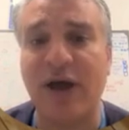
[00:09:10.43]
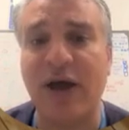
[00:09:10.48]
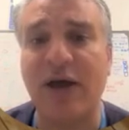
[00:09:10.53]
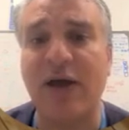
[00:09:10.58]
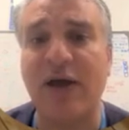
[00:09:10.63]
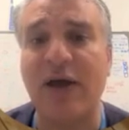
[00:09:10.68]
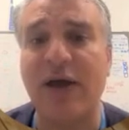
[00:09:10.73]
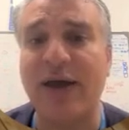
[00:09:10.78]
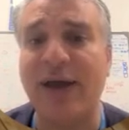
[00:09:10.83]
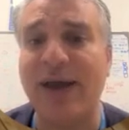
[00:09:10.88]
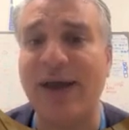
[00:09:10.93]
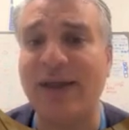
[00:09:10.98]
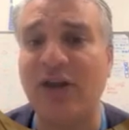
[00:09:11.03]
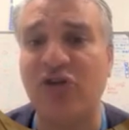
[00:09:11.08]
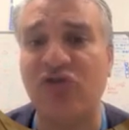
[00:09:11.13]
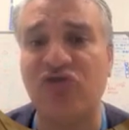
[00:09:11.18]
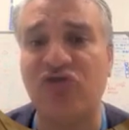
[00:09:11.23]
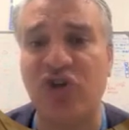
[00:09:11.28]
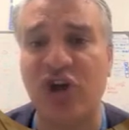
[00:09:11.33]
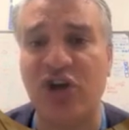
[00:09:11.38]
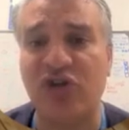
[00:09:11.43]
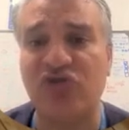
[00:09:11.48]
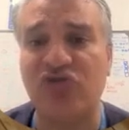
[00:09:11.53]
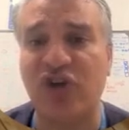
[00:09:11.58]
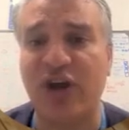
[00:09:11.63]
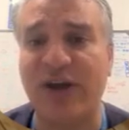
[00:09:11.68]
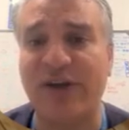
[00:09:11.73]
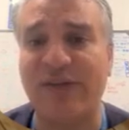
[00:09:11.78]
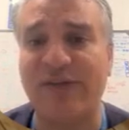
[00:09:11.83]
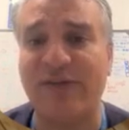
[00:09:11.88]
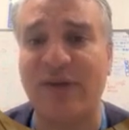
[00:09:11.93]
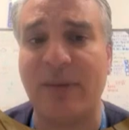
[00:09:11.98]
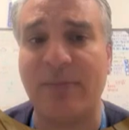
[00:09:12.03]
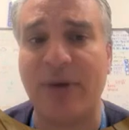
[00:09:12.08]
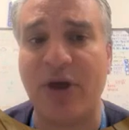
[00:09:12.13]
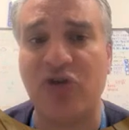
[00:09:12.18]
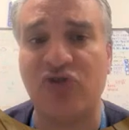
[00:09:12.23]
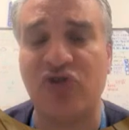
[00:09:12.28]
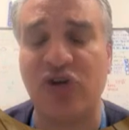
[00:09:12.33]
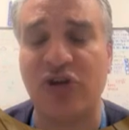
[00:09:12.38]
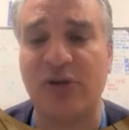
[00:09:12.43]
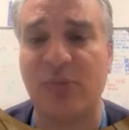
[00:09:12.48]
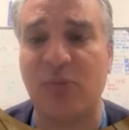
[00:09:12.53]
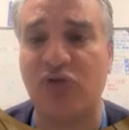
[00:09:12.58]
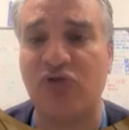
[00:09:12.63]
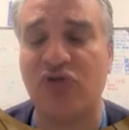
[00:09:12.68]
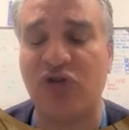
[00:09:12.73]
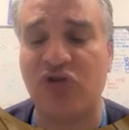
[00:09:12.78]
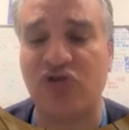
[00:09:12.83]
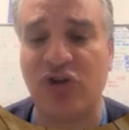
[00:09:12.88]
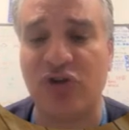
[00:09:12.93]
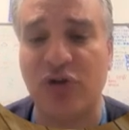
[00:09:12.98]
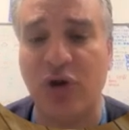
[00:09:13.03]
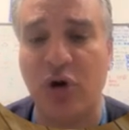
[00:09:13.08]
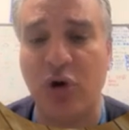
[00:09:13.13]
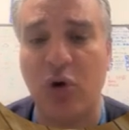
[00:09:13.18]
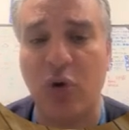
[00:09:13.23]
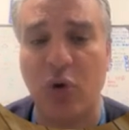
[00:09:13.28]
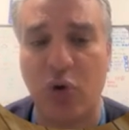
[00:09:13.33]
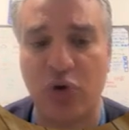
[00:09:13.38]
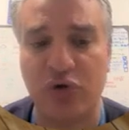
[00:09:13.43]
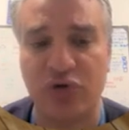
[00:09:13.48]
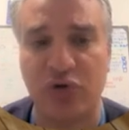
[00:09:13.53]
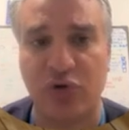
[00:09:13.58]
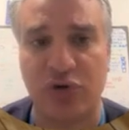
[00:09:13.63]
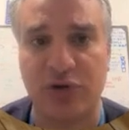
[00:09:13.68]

any change in the patient position or not.